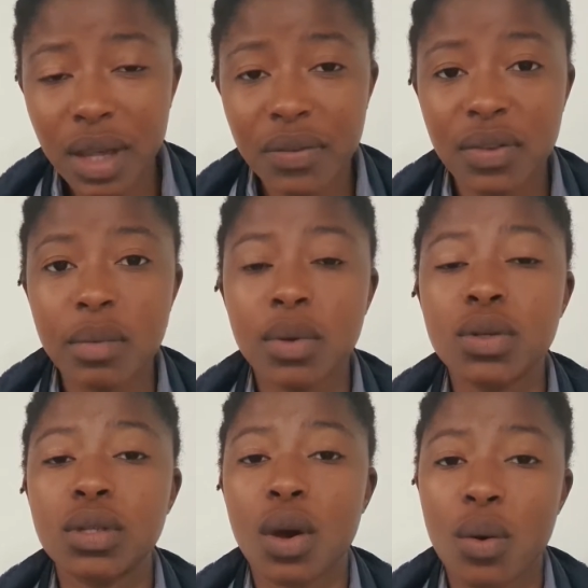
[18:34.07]

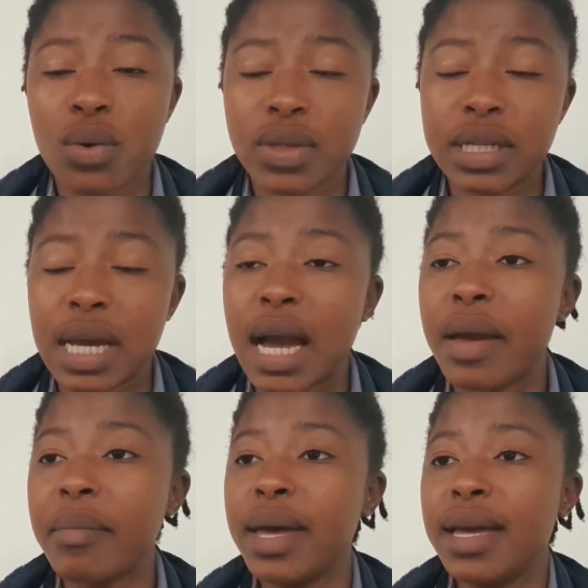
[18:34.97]
females all the
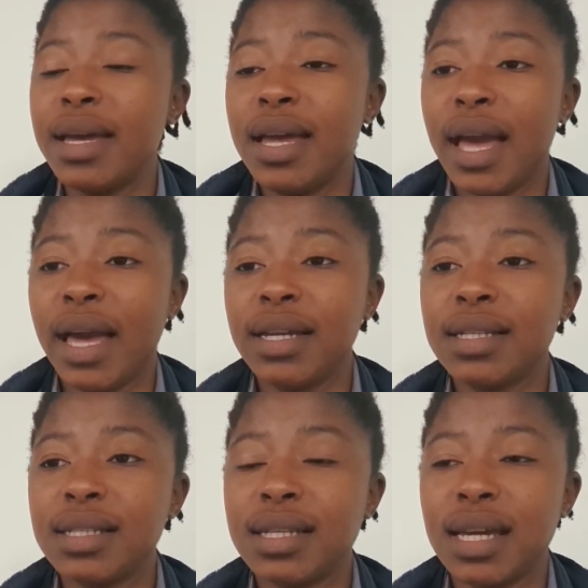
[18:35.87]
time.
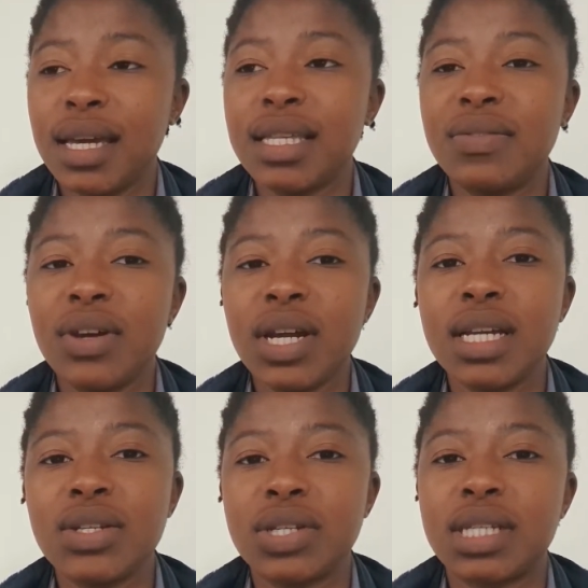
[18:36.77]
And it's very
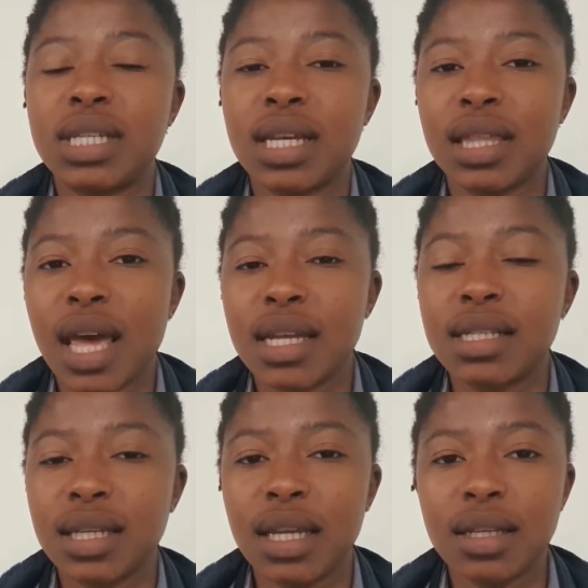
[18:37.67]
interesting
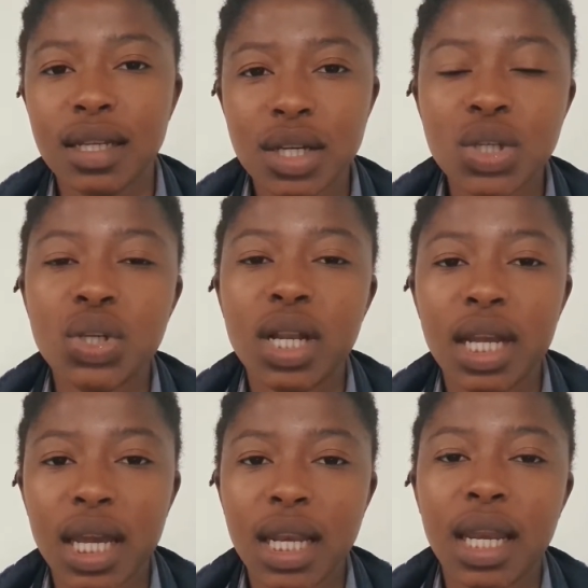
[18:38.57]
that
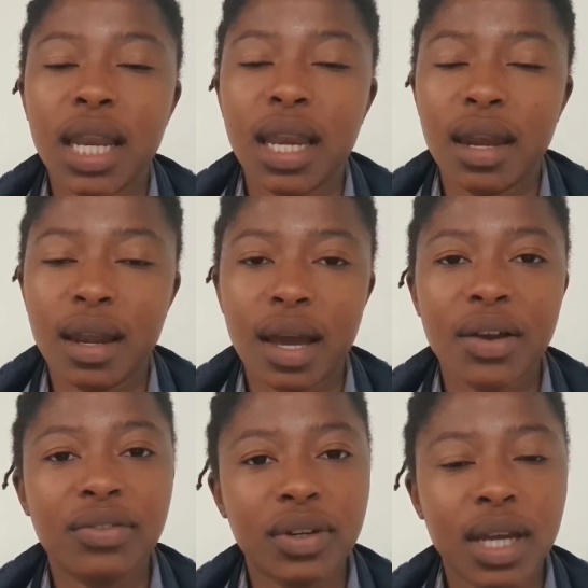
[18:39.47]
usually in an
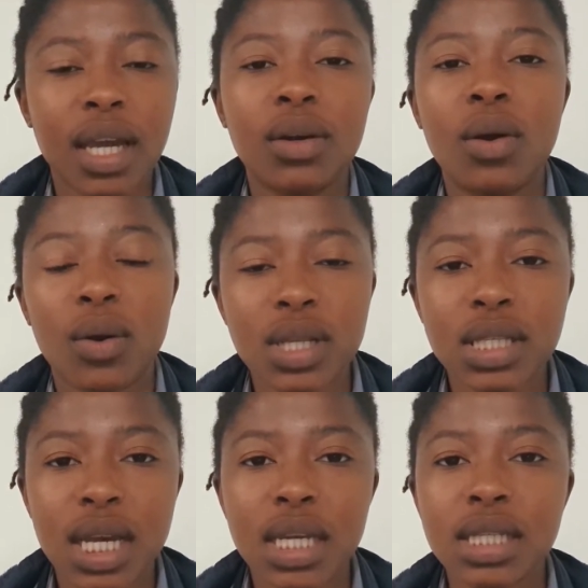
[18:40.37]
African
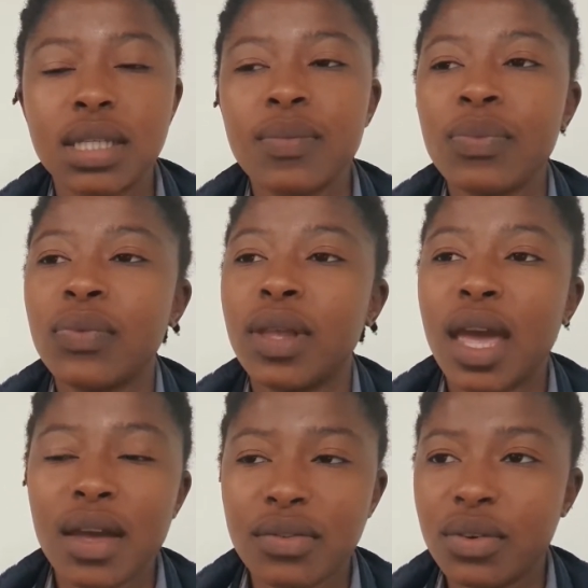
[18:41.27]
context,
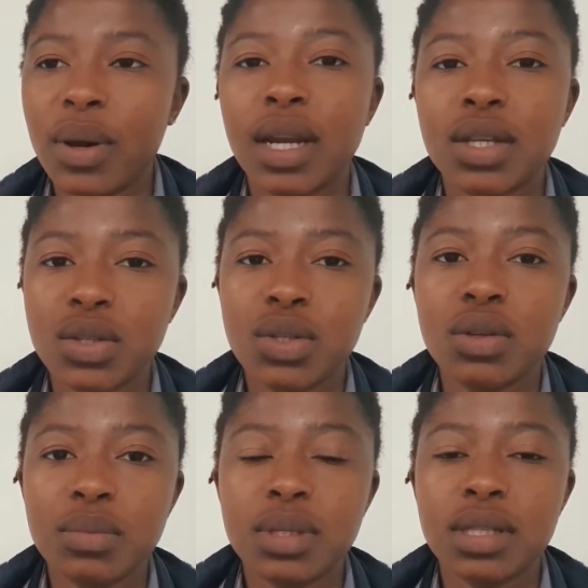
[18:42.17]
everyone
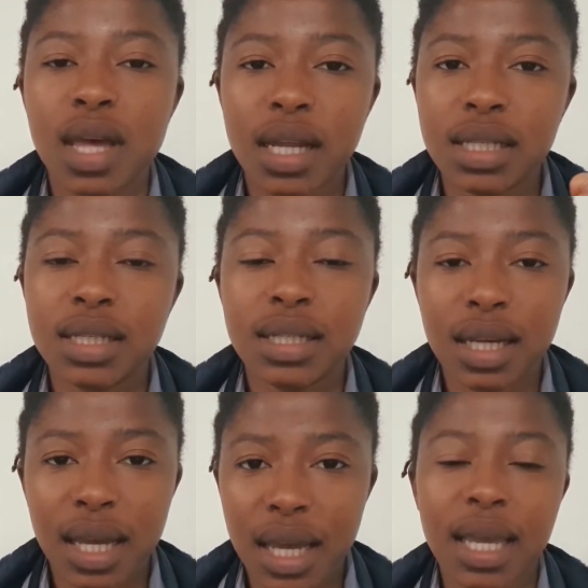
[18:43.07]
assumes that
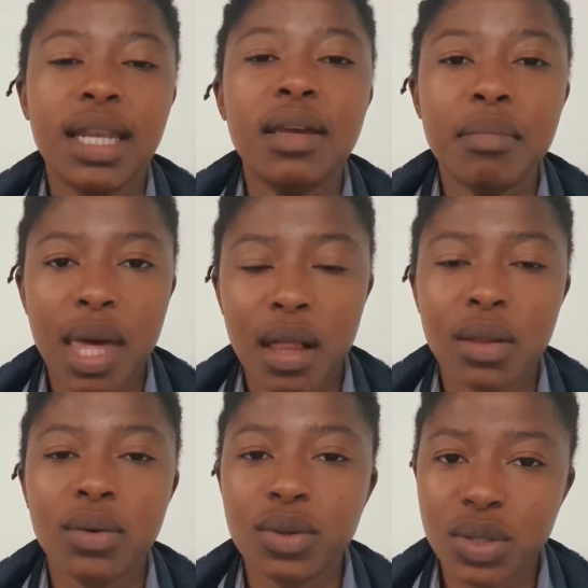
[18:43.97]
any
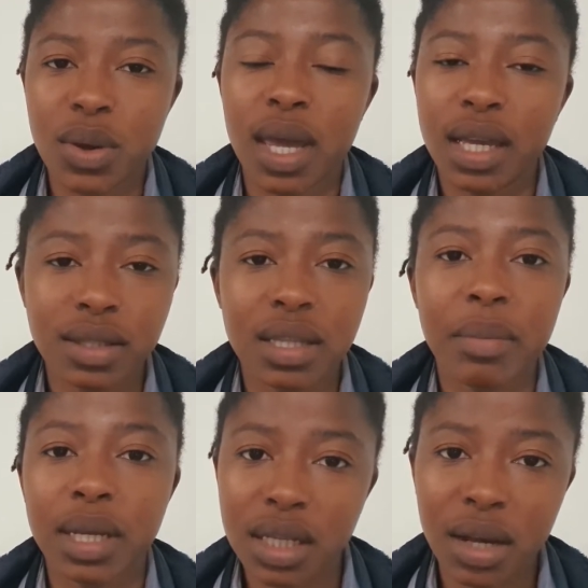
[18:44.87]
male who's going into the
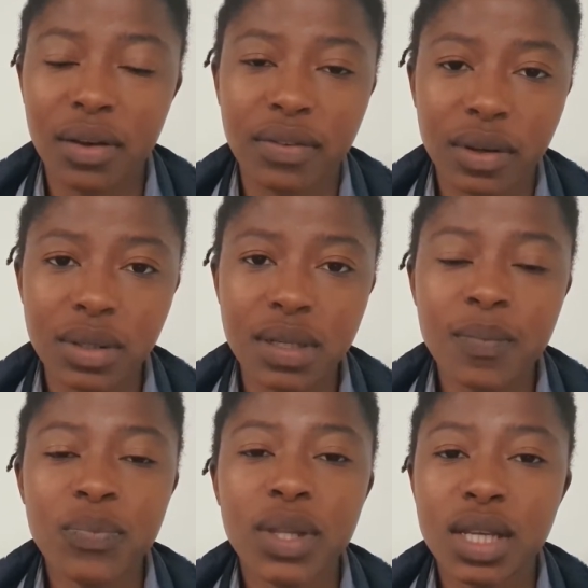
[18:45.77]
medical field
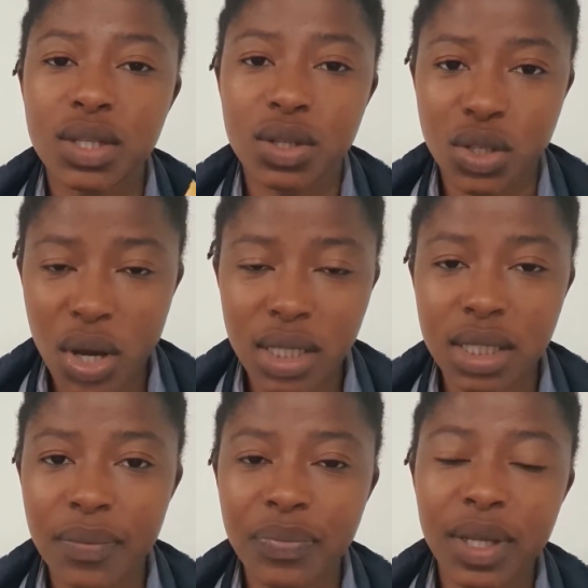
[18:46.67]
is a
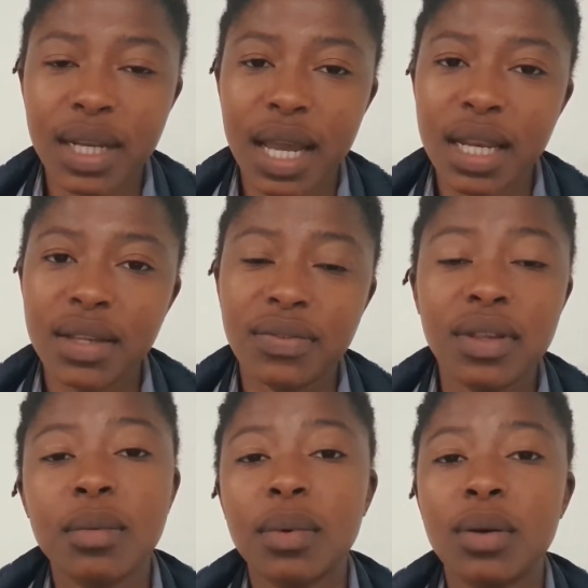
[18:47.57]
doctor, and any
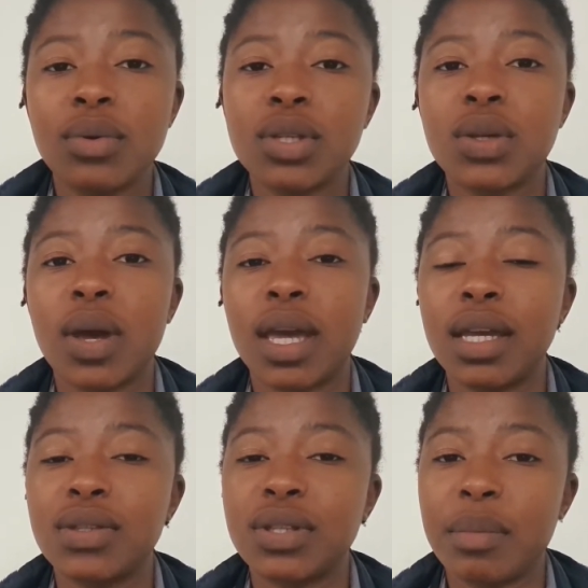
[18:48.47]
female who's going
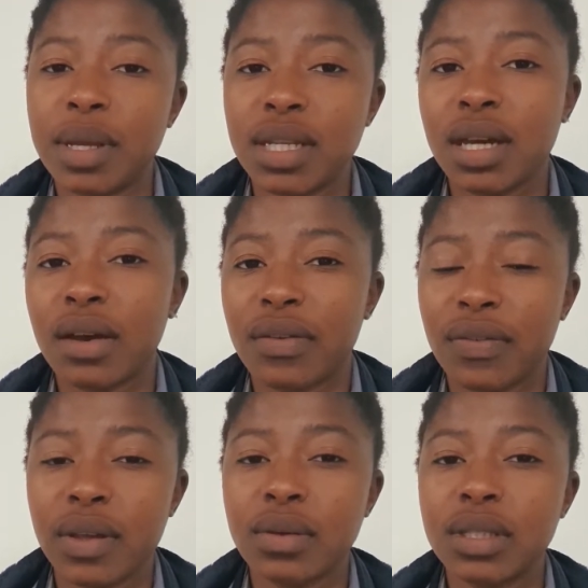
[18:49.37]
into the medical
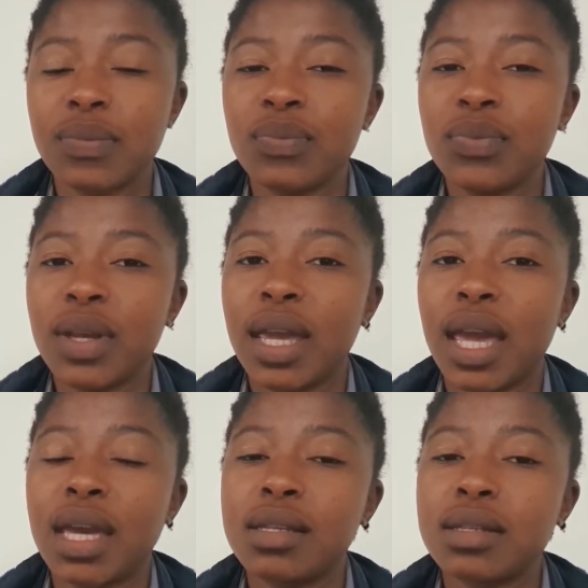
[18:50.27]
field
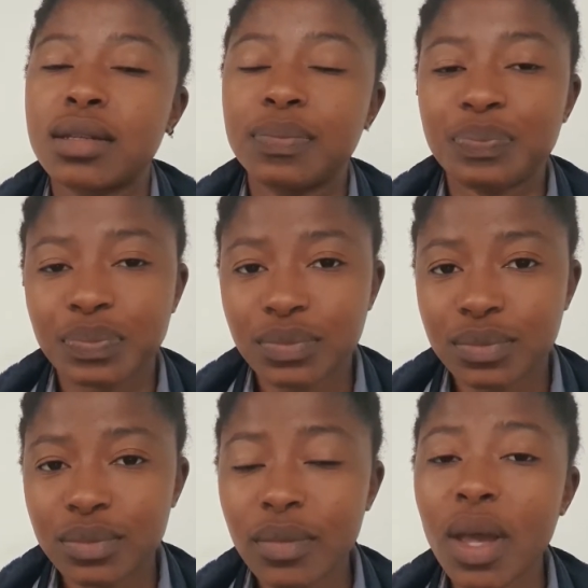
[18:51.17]
is
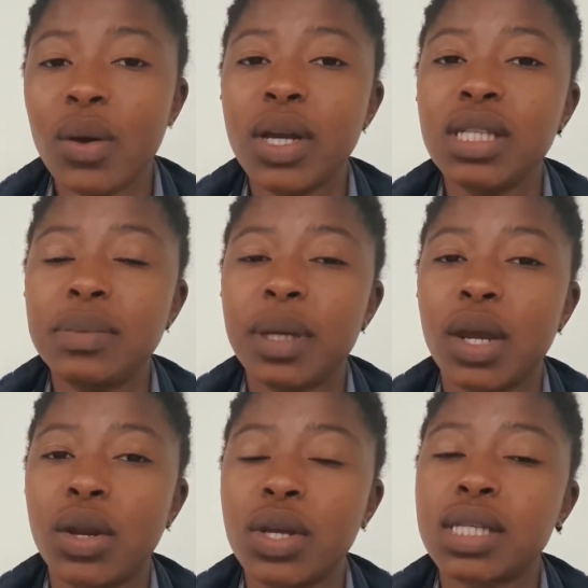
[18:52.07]
going to be
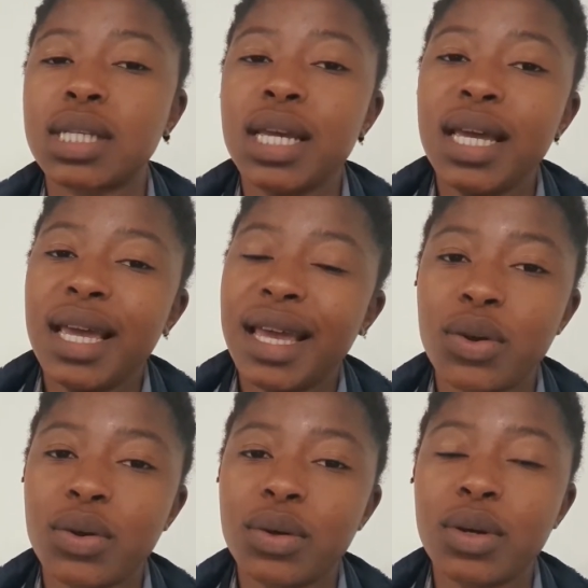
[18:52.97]
a nurse.
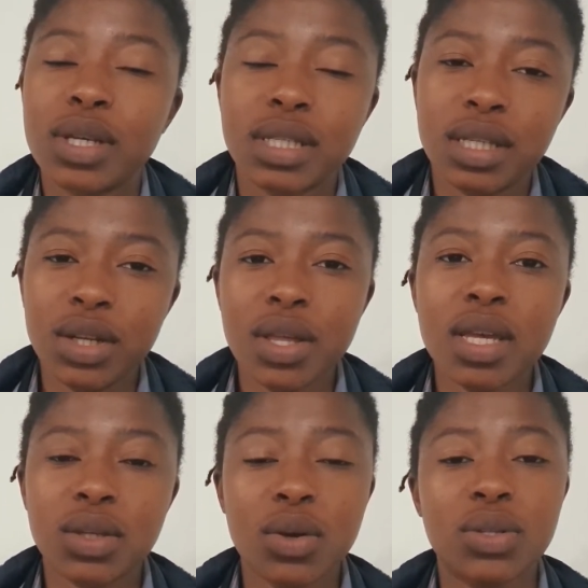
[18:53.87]
And because
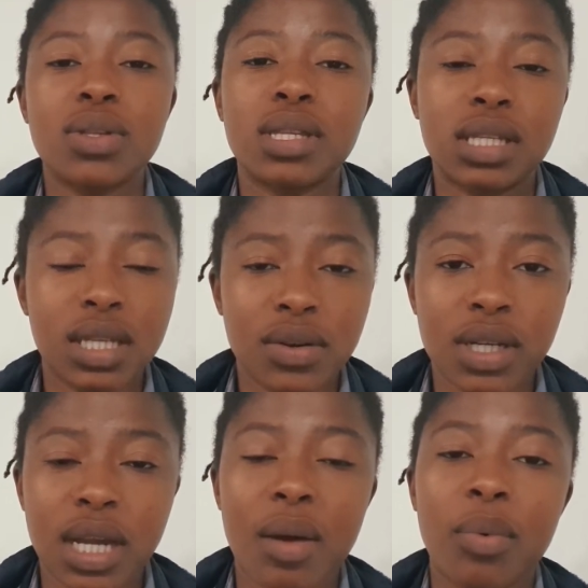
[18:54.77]
there's also the
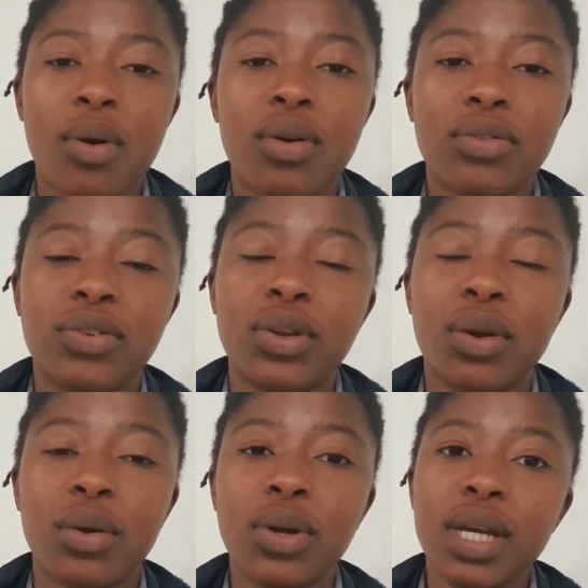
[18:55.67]
stereotype of
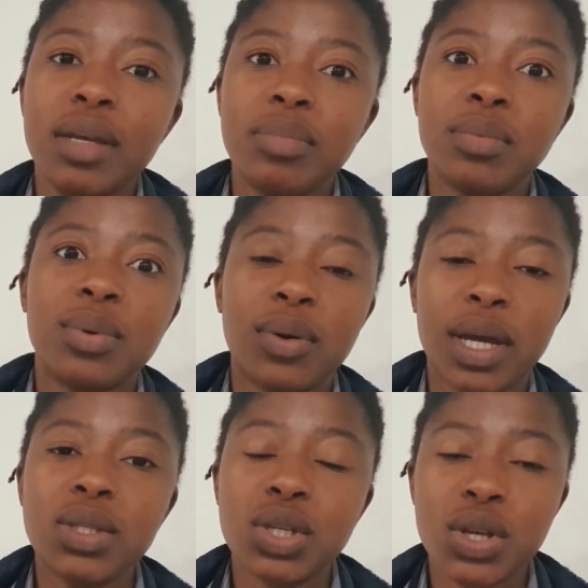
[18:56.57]
people
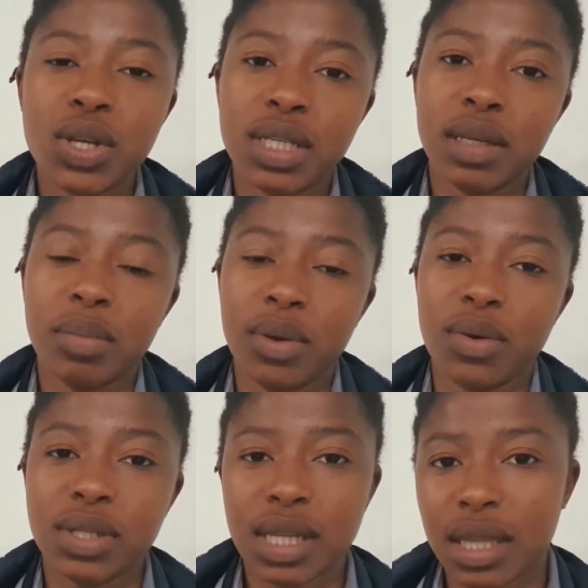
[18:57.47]
going to nursing
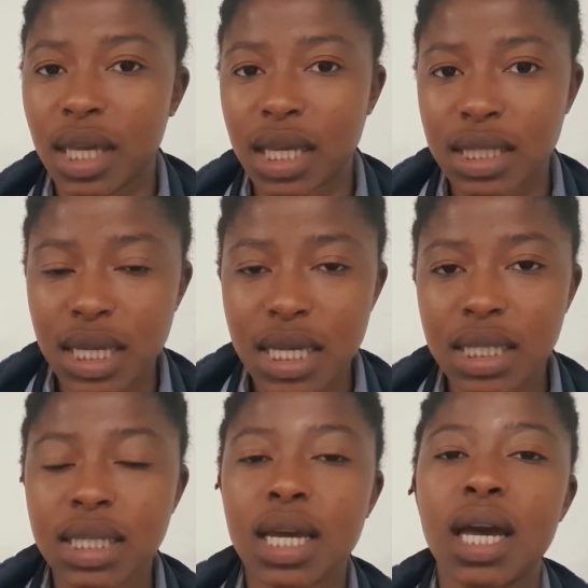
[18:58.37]
because they think it's
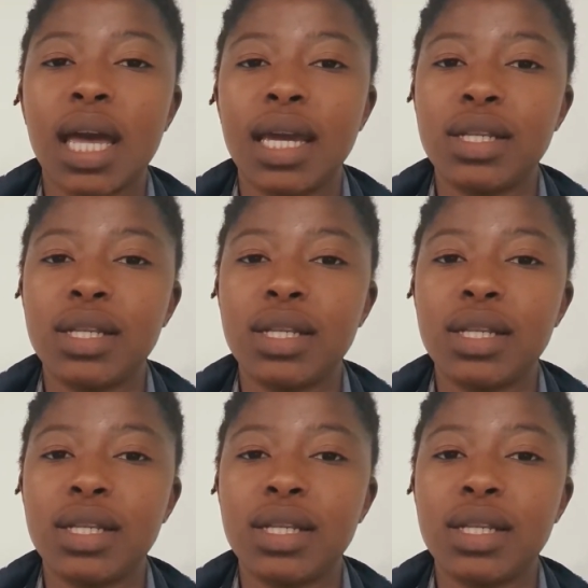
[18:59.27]
easier, and